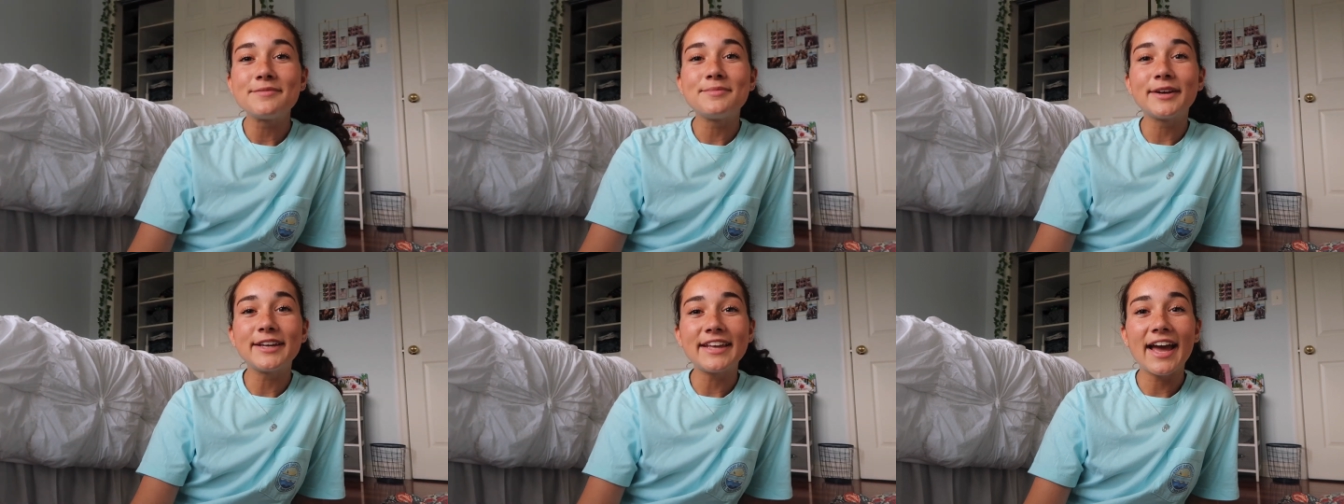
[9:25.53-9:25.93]

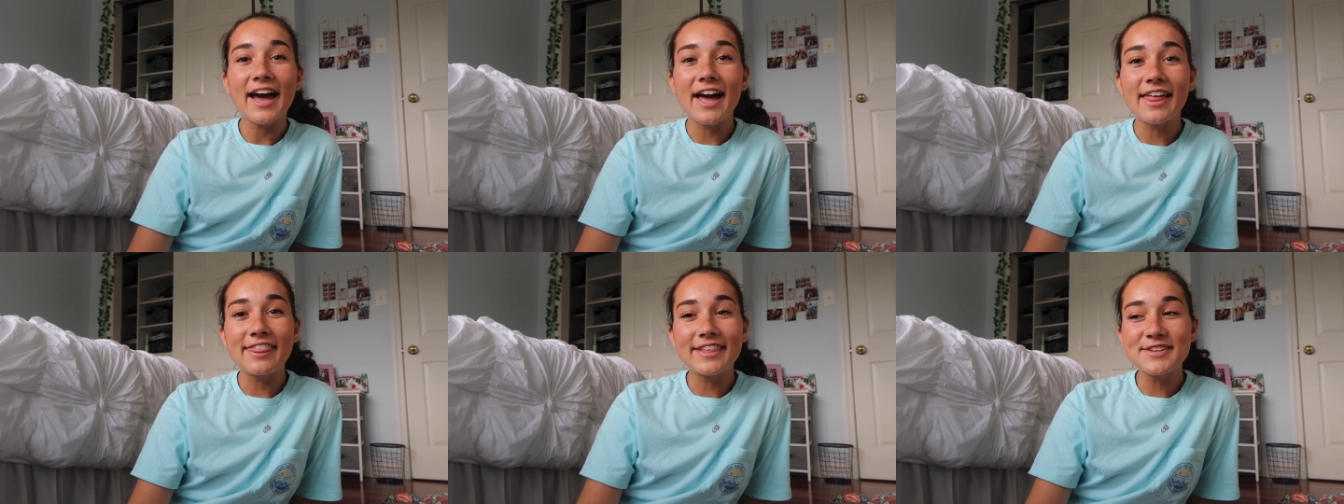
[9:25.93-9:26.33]
But
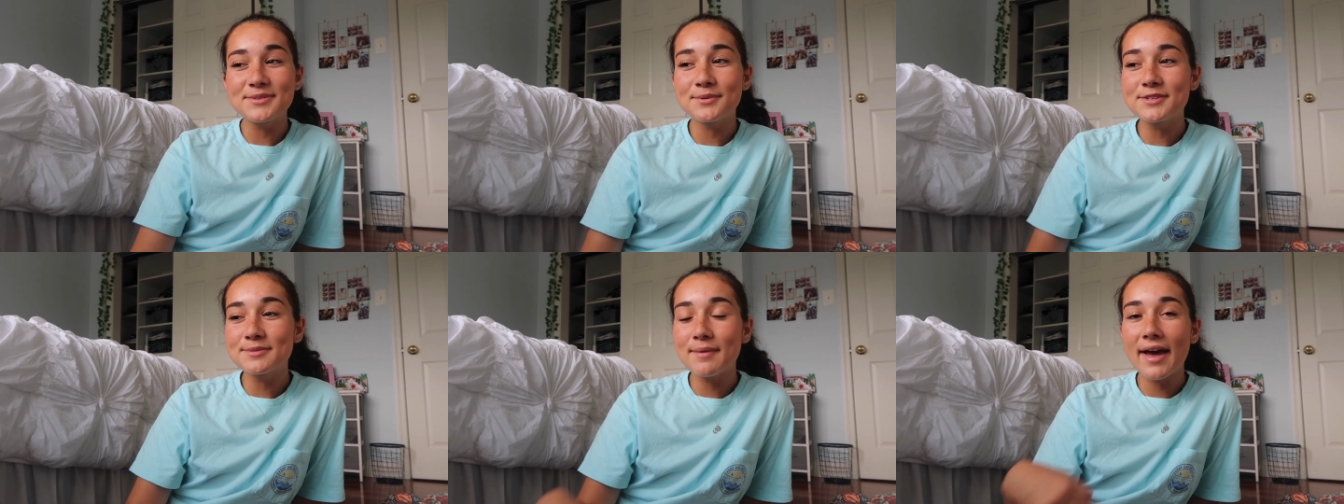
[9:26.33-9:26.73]
yeah, this
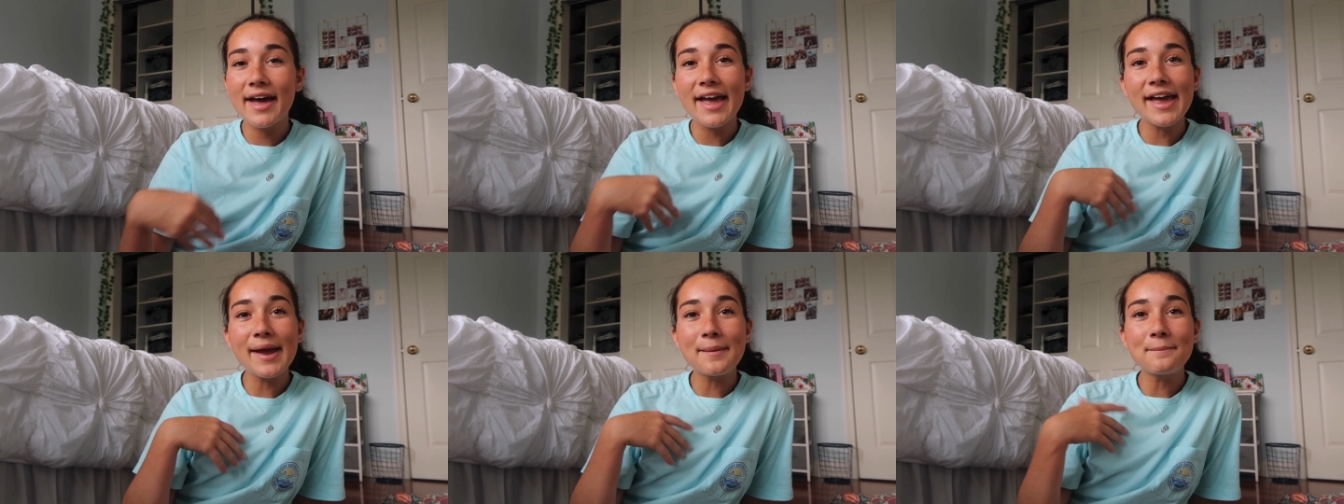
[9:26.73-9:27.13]
was
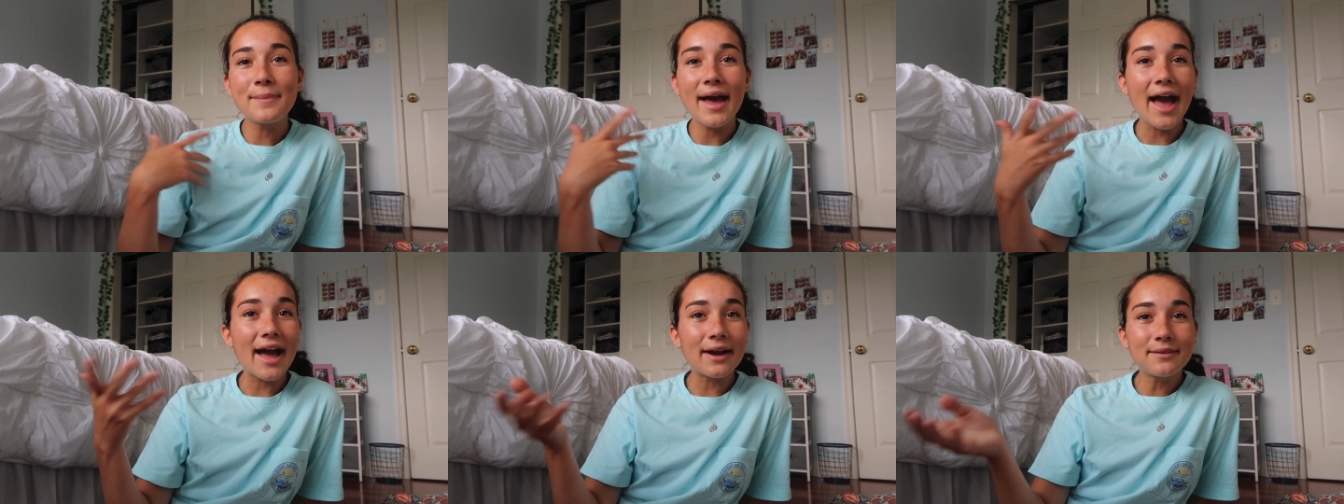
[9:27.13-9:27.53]
my
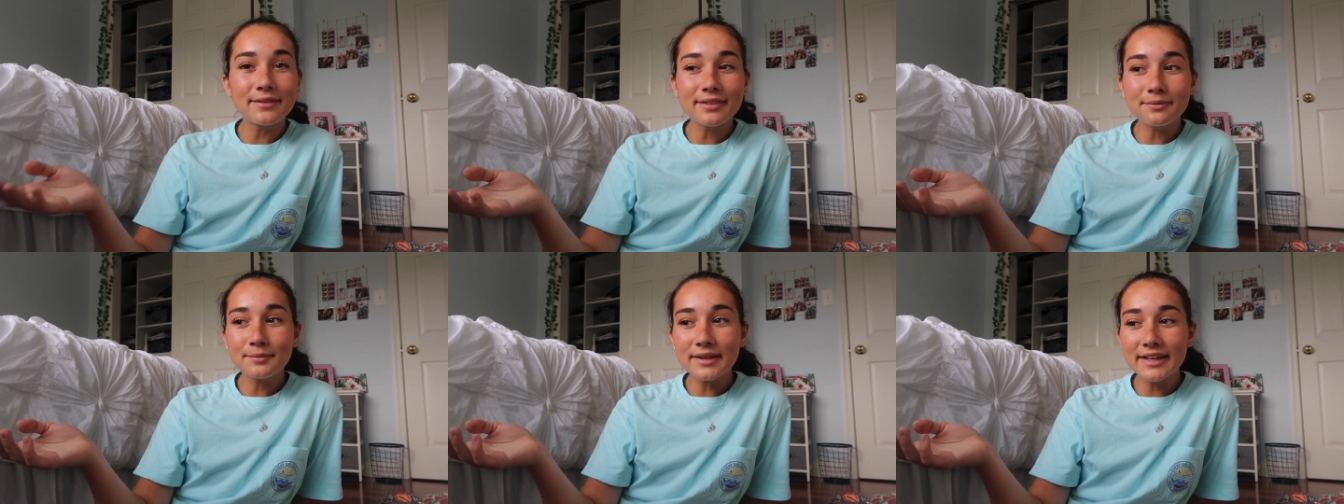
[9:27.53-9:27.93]
pack
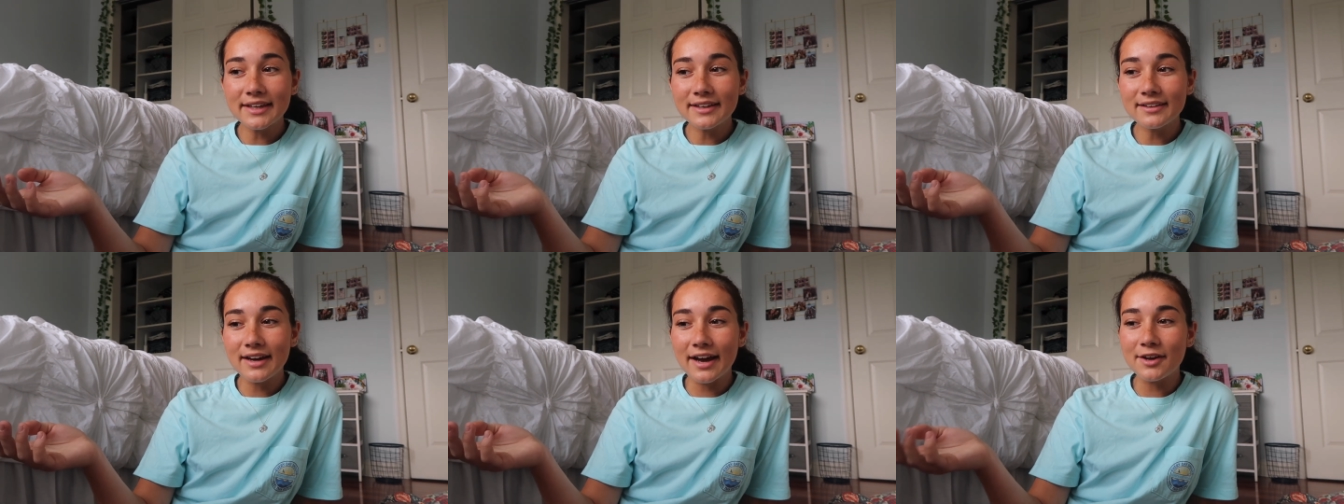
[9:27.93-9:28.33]
with
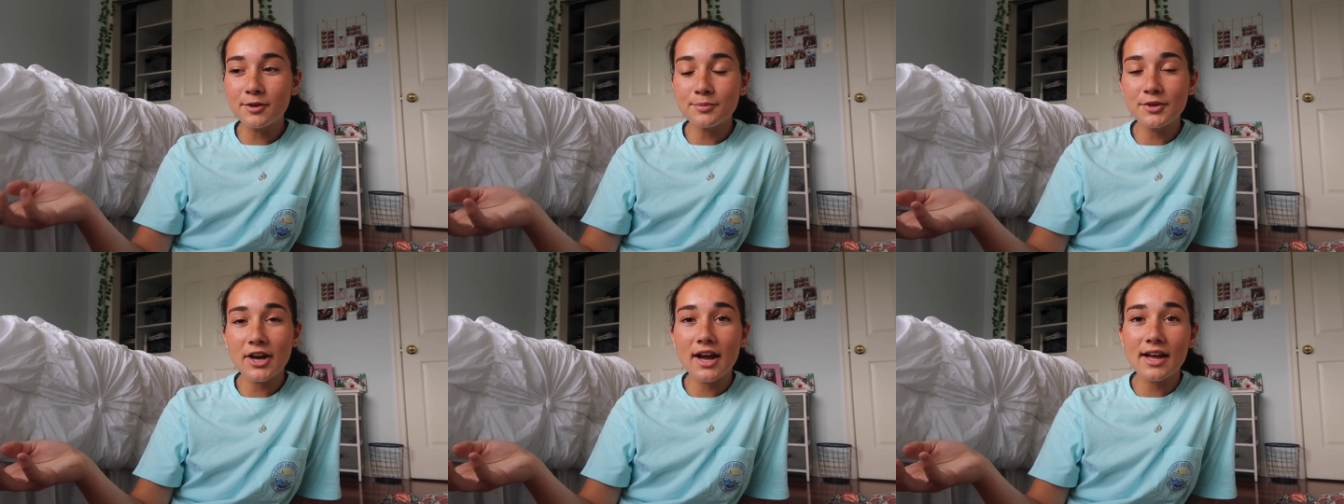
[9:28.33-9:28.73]
me. I
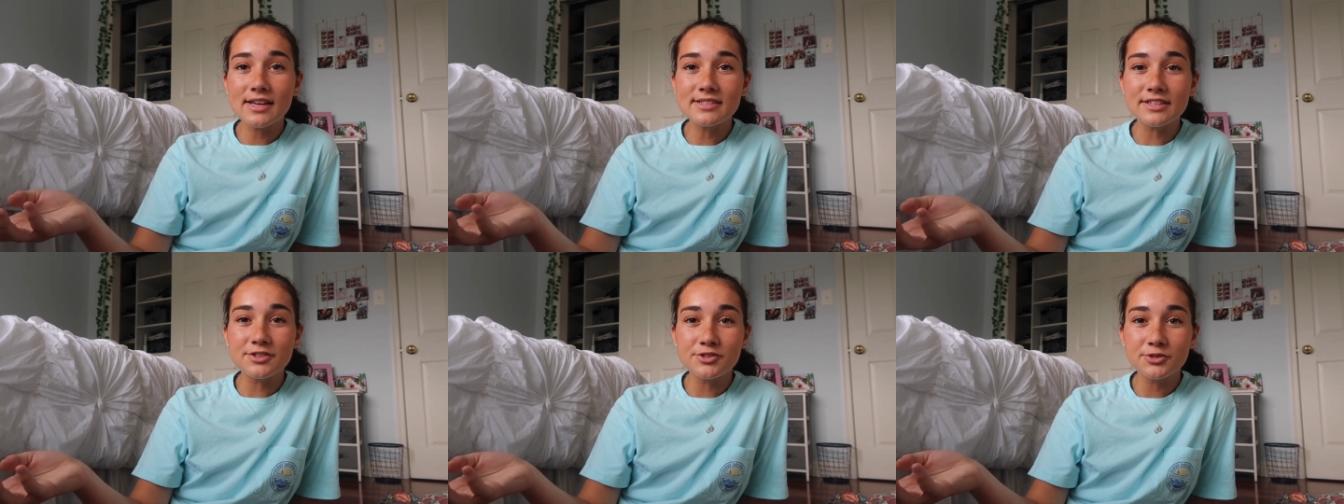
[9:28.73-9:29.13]
hope you
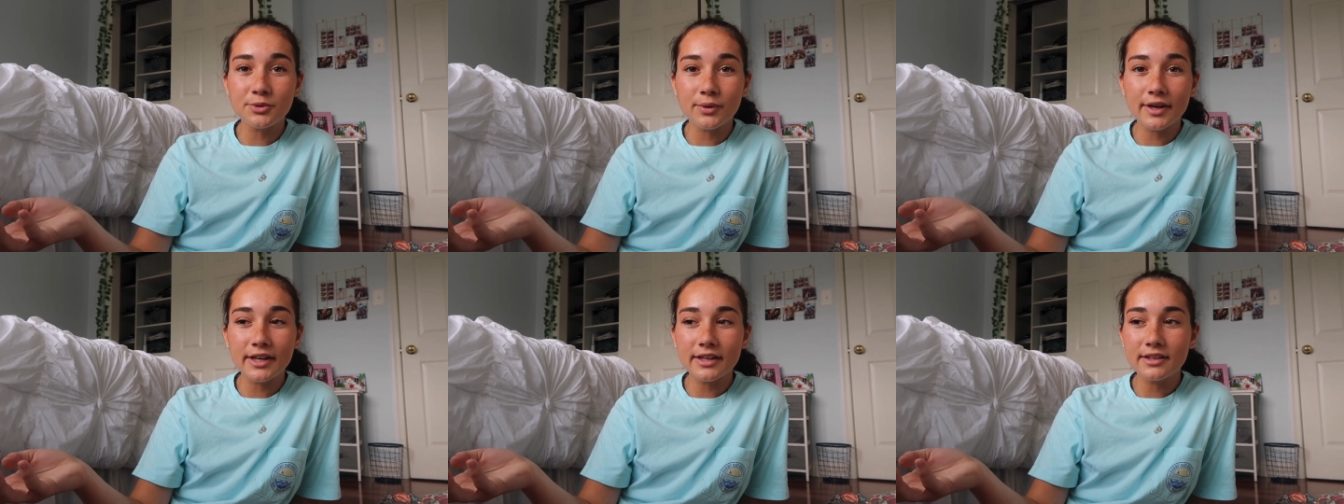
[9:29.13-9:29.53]
guys
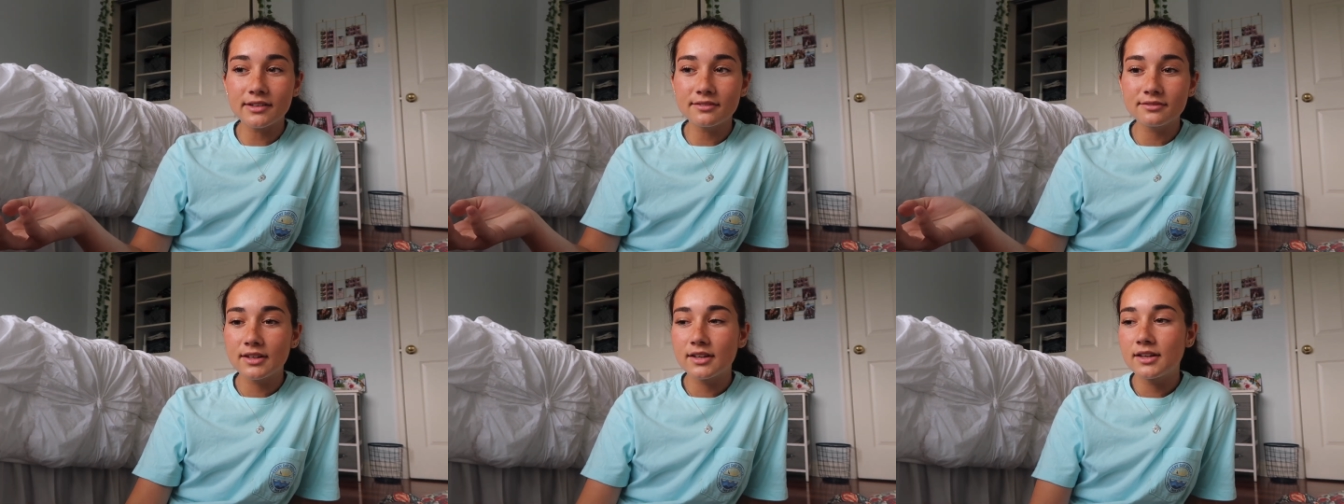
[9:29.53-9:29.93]
enjoyed.